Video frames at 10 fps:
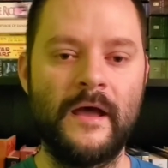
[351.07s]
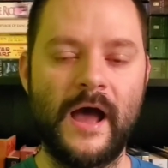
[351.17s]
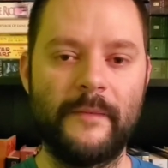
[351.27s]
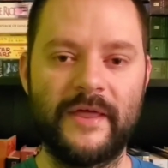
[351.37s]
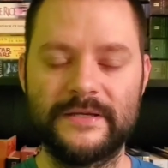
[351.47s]

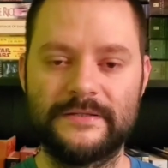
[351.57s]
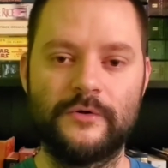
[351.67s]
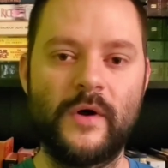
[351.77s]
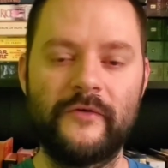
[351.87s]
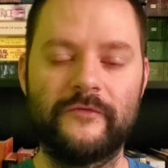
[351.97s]
um, uh, they,
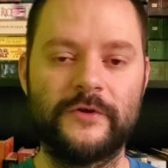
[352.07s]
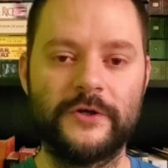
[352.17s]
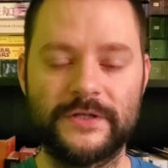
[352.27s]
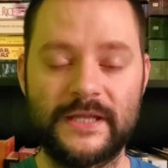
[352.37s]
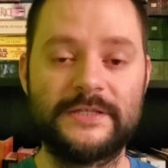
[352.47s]
whoever
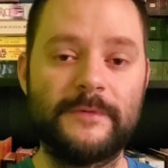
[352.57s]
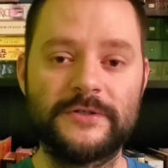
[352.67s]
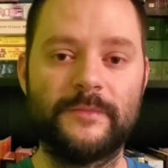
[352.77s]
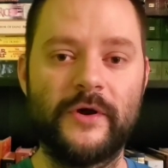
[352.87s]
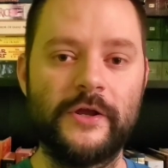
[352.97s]
that's supposed
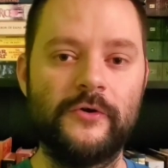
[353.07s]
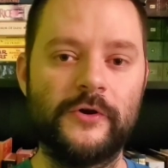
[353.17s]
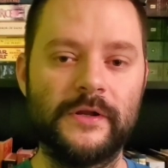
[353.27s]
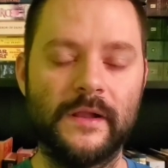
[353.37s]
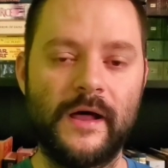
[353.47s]
to bring you
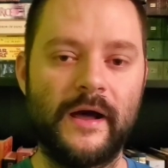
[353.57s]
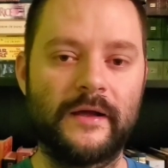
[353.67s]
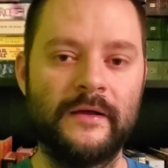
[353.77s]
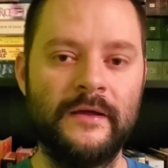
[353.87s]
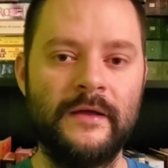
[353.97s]
good luck,
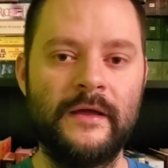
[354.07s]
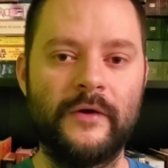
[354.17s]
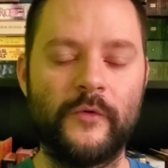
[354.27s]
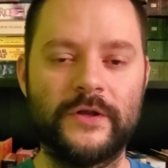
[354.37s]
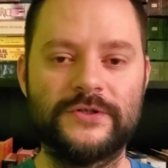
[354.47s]

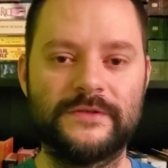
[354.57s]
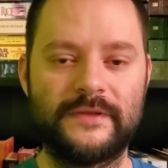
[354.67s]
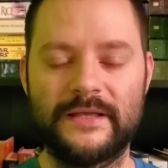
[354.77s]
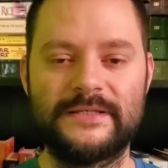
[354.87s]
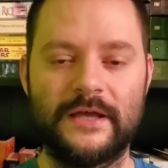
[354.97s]
which
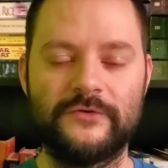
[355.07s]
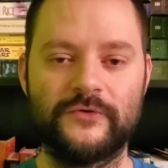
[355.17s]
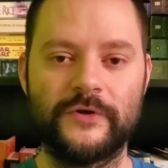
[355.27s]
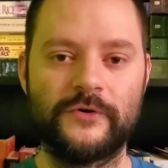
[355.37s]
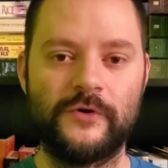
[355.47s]
that sounds
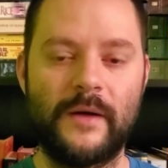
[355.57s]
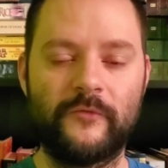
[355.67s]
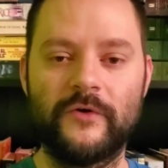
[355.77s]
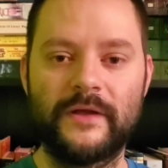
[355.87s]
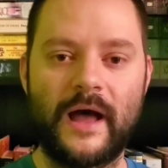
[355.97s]
really cool. I'm
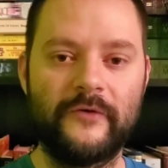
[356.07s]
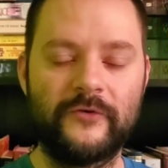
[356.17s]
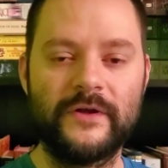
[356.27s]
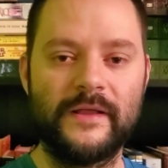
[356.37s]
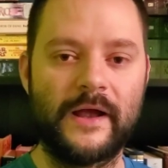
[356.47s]
really I
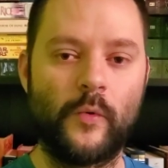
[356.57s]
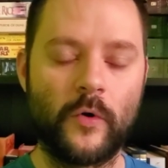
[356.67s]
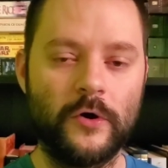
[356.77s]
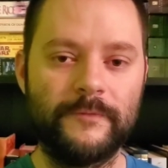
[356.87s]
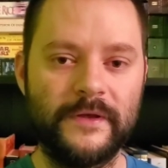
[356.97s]
really like
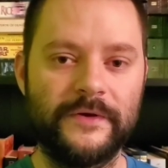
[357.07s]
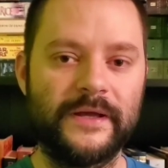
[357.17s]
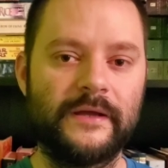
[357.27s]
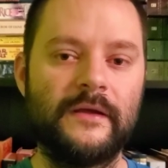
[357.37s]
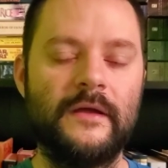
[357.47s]
world
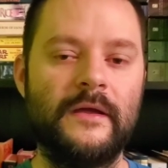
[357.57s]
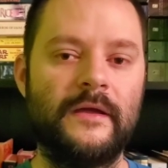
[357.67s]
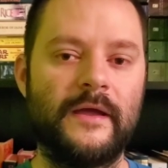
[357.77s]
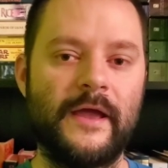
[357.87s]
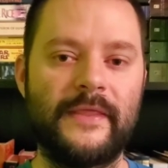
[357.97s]
building,
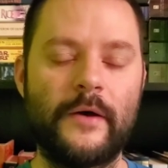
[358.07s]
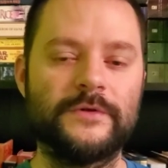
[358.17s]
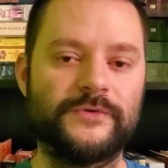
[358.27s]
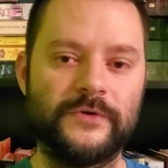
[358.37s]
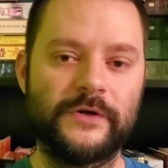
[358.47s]
and that
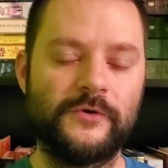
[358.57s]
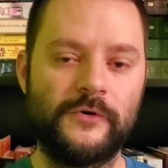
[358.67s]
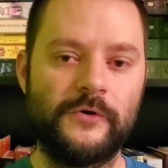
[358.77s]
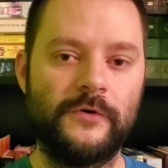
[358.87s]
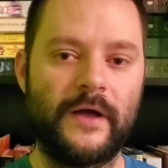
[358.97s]
was a really
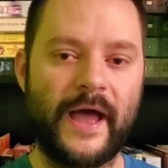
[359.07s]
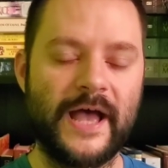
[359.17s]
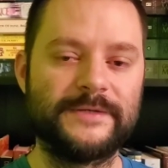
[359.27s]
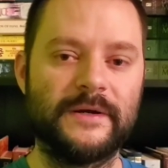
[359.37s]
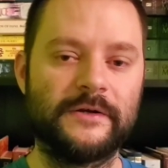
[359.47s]
cool
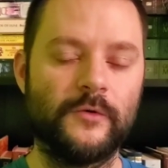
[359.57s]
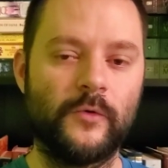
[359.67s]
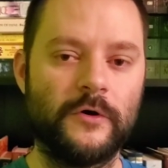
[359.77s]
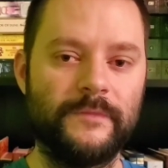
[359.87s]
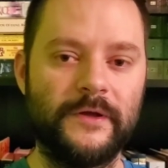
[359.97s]
aspect of the
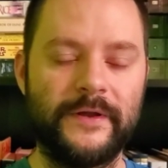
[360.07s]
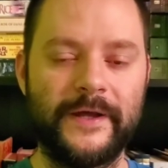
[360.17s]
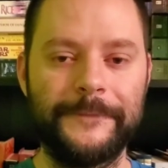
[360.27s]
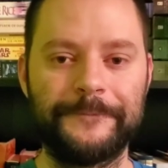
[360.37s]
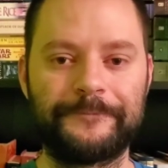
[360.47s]
world
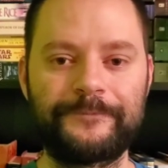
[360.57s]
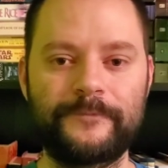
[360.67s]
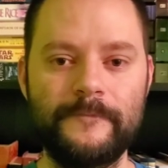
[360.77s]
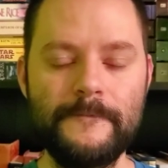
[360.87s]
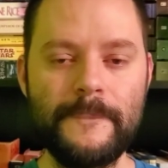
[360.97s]
building.
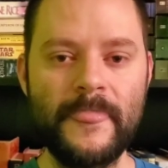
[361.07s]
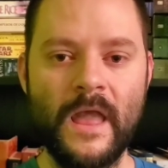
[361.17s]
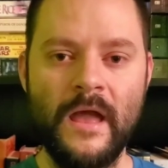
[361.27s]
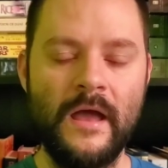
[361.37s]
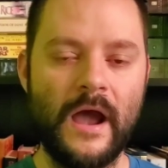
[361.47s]

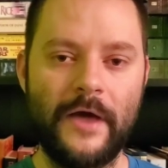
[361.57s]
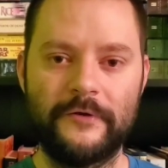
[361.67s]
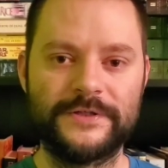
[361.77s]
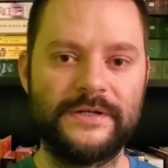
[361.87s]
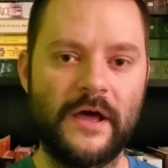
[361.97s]
Uh,
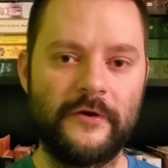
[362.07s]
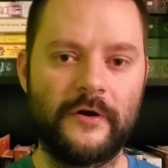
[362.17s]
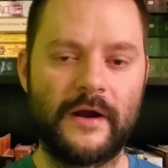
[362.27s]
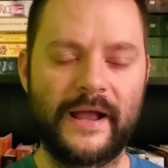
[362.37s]
there's another I